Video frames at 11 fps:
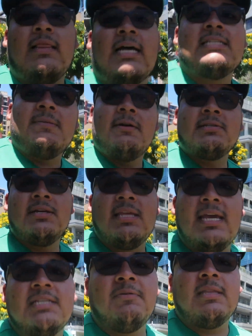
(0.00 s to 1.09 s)
Last time I was here,
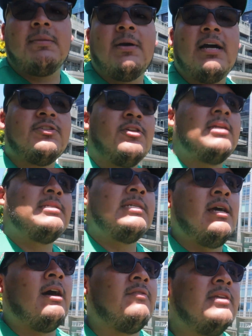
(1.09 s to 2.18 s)
the A's played the Padres,
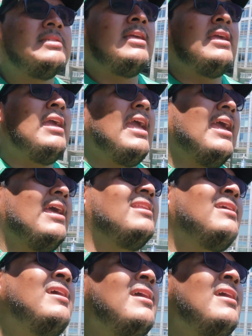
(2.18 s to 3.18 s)
obviously, and